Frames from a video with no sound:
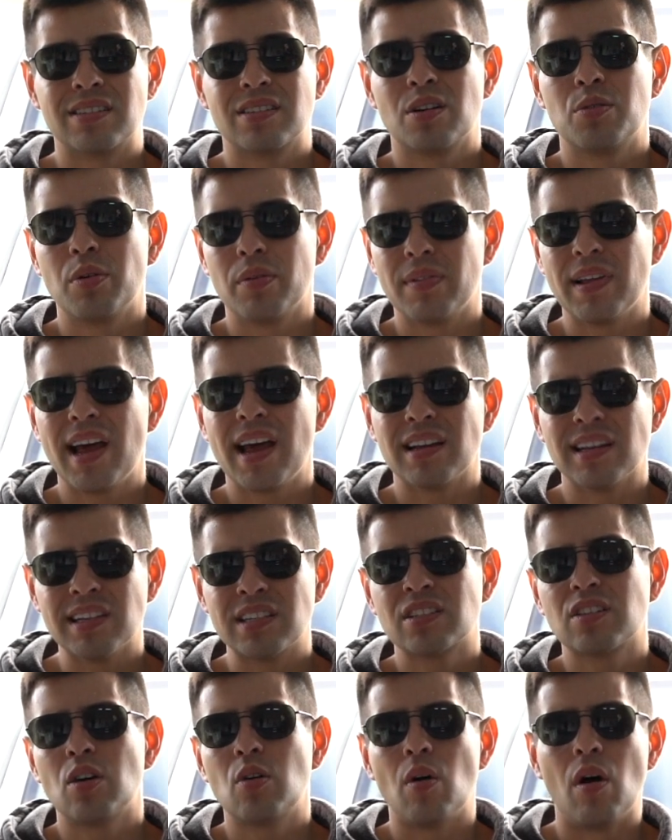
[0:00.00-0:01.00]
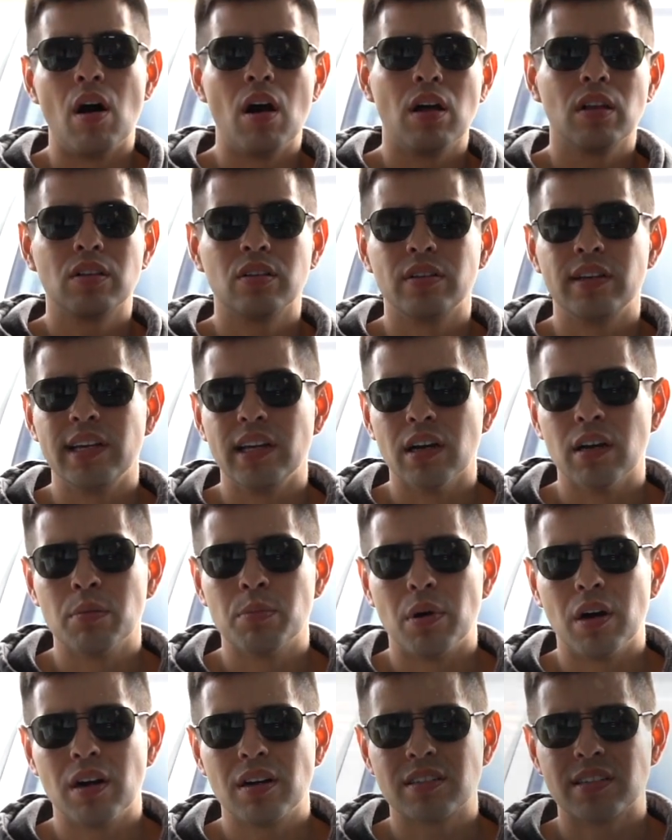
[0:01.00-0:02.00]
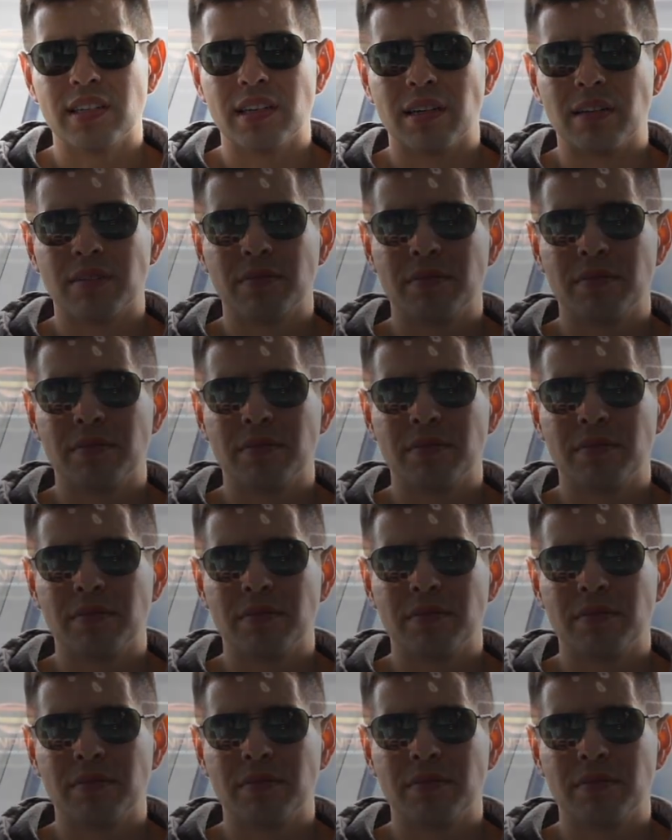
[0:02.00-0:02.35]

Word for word: So with that, let's go on to the unboxing.